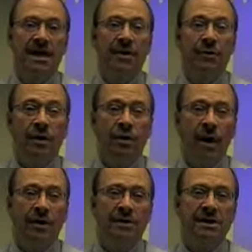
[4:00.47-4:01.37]
it
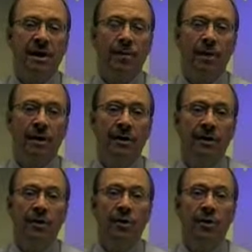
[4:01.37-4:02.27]
requires someone
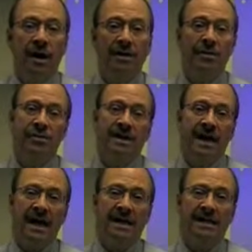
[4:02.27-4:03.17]
who
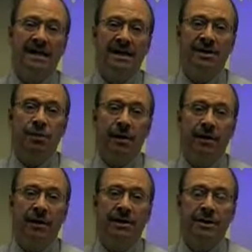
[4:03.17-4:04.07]
understands and is
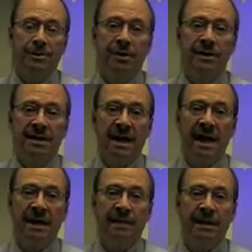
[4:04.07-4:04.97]
willing to put the
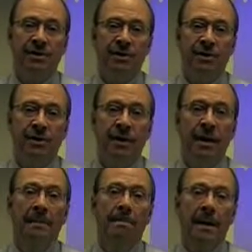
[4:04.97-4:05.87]
time in to
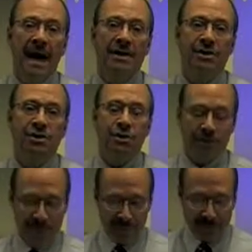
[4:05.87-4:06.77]
master
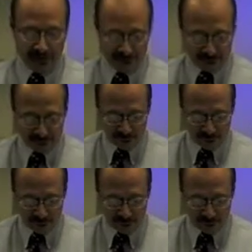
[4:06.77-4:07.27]
his or